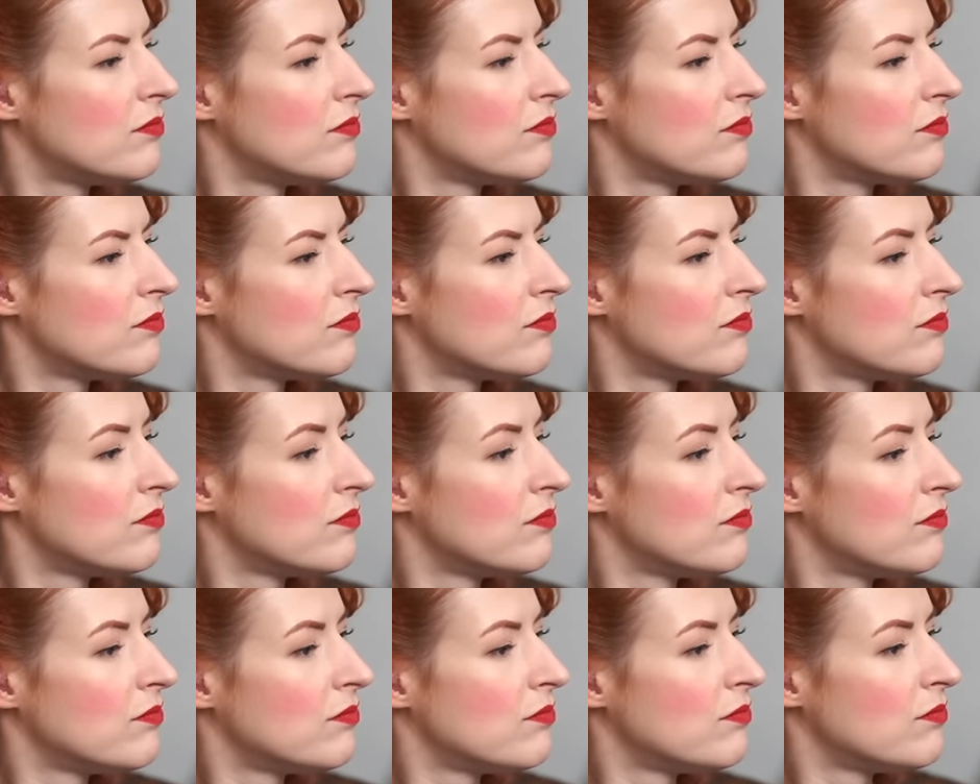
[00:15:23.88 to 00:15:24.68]

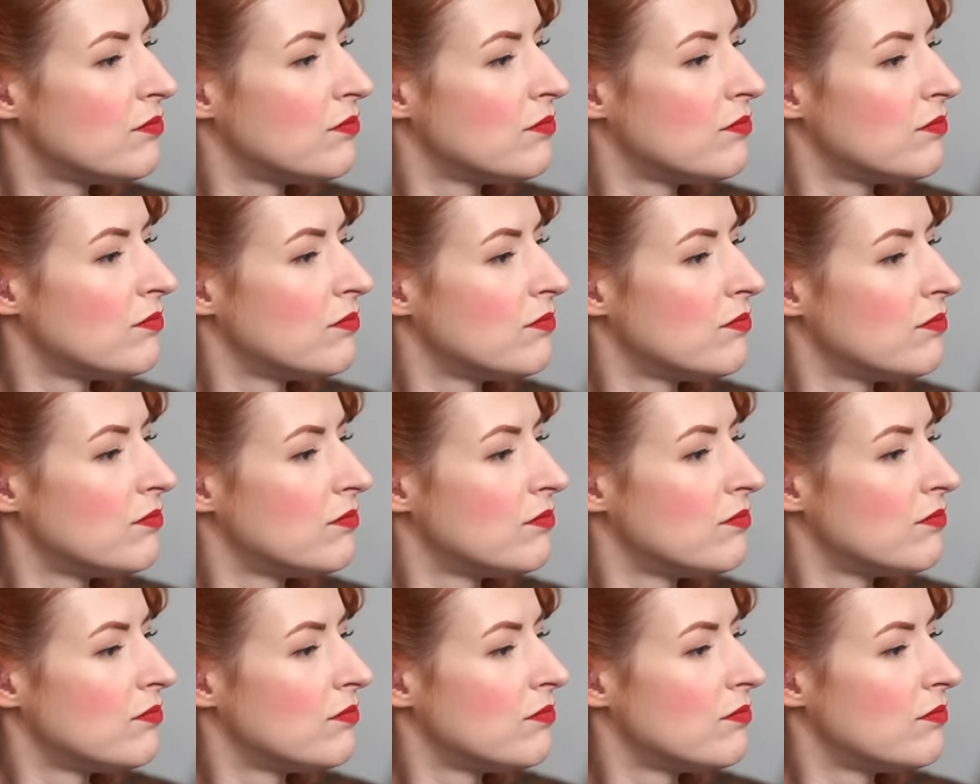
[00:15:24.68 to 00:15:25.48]

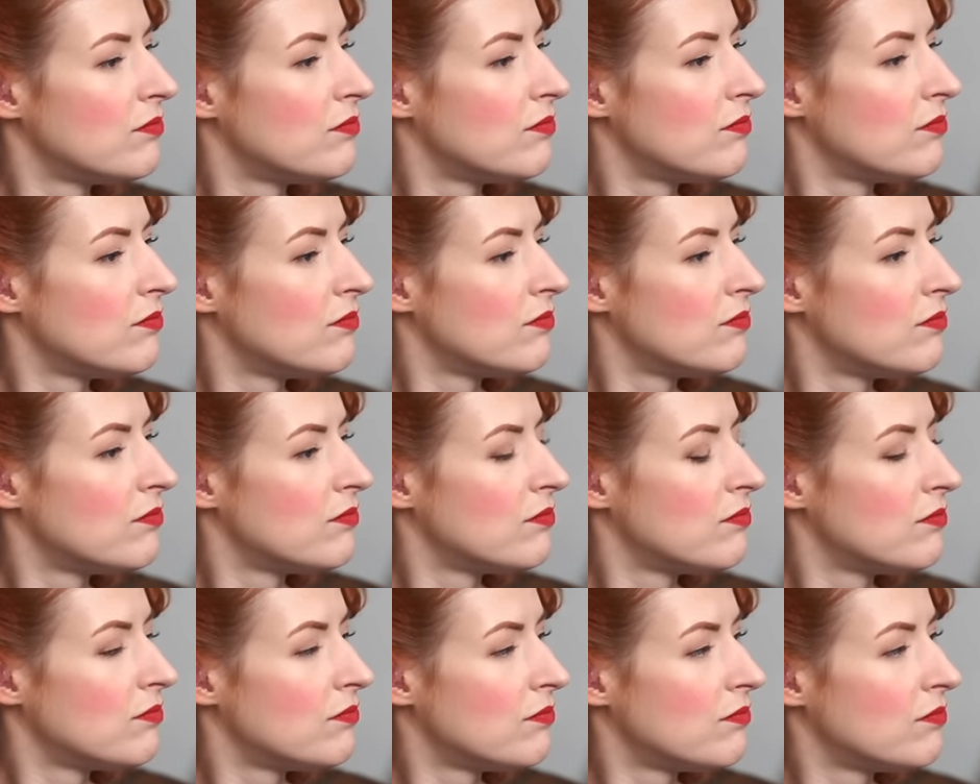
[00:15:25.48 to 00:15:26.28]

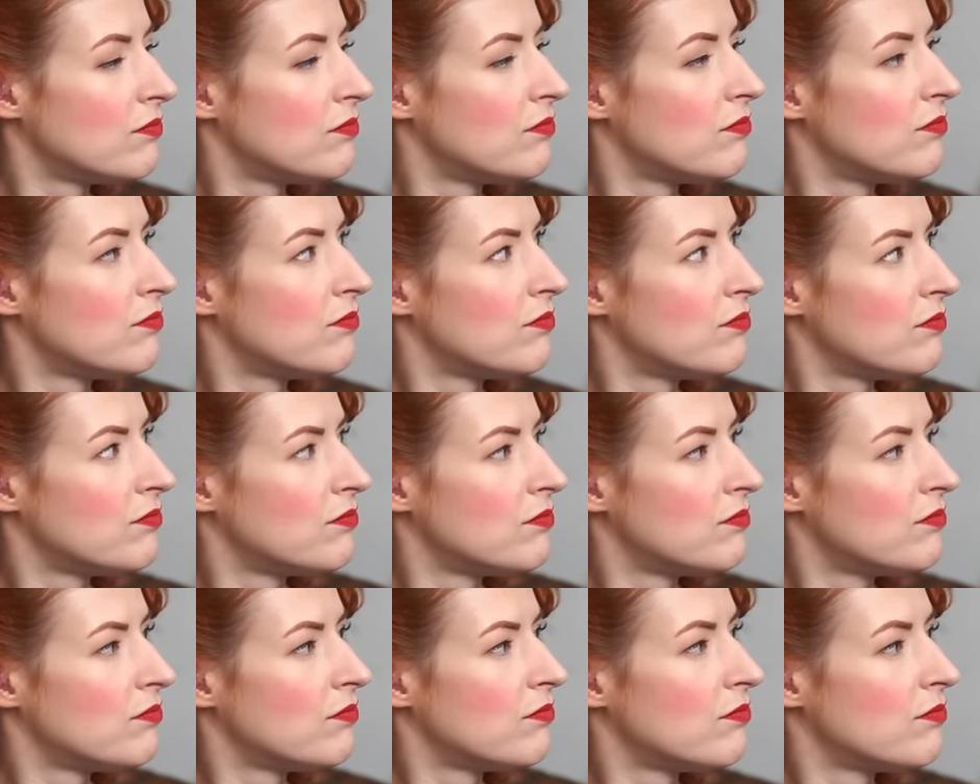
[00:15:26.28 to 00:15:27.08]

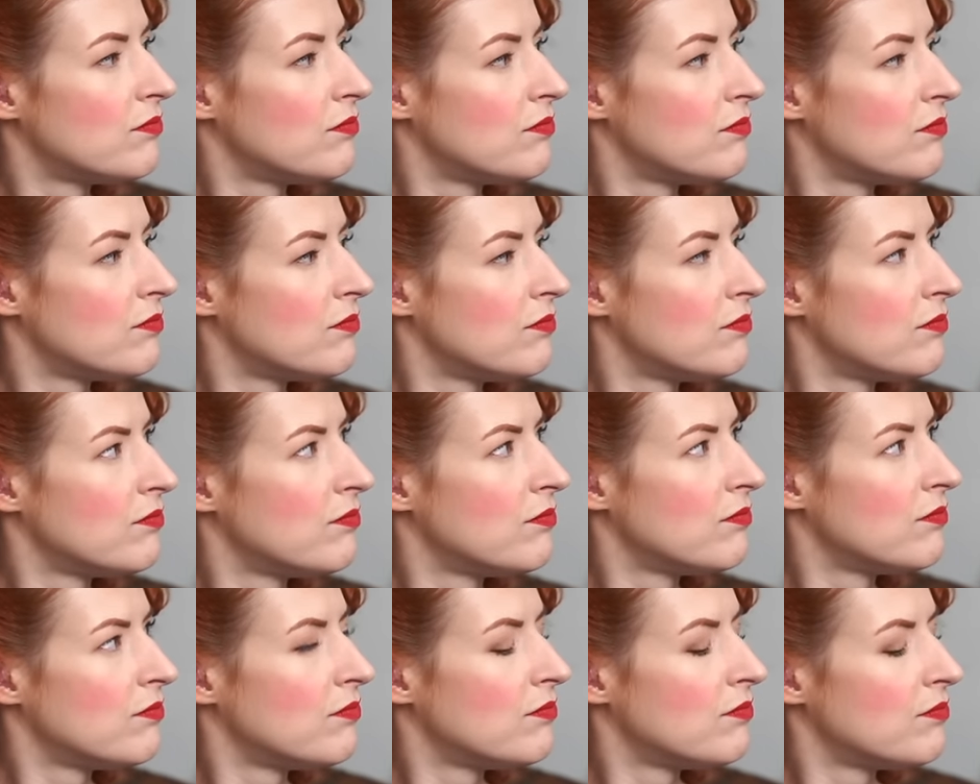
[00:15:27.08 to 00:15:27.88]

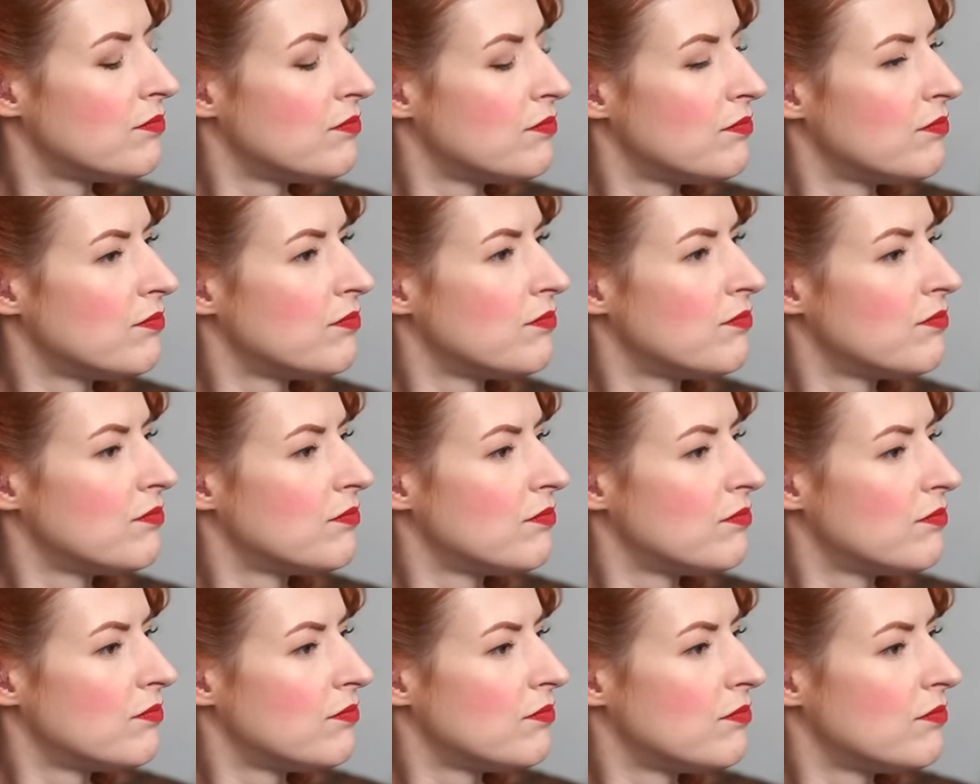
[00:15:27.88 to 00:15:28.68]

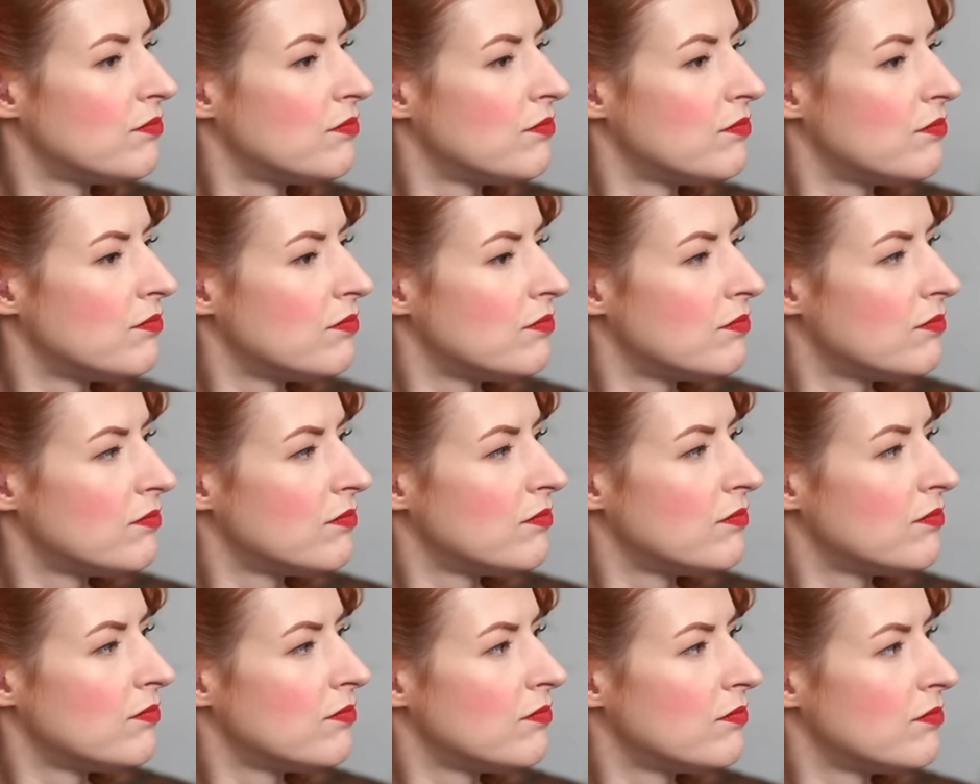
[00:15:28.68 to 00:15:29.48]

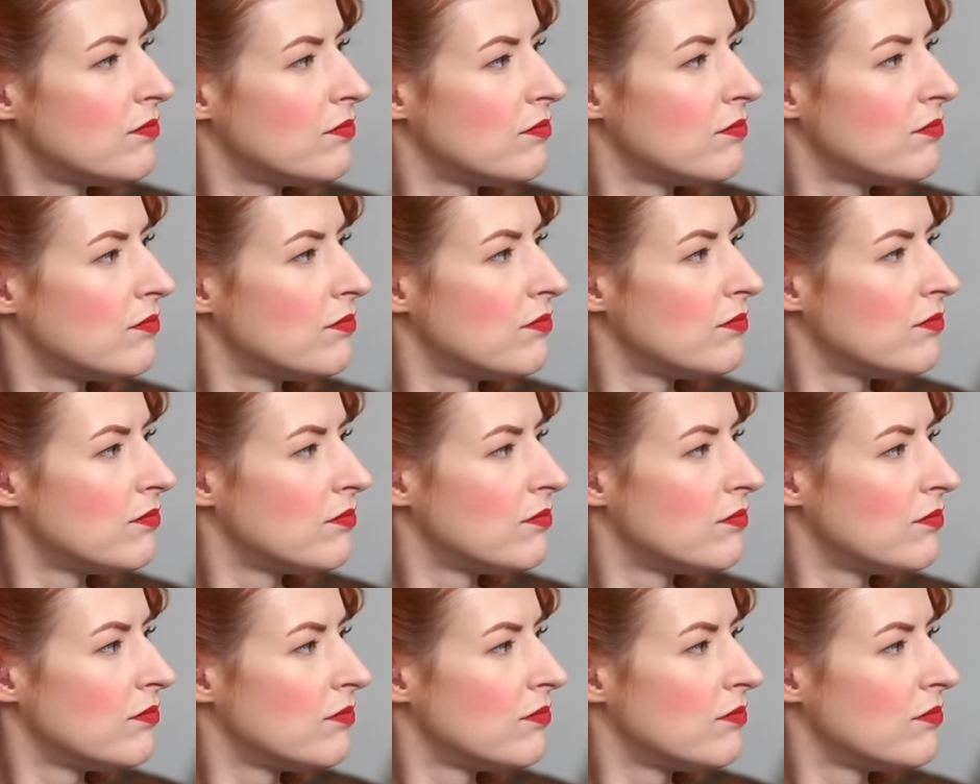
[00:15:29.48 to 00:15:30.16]
This person isn't speaking.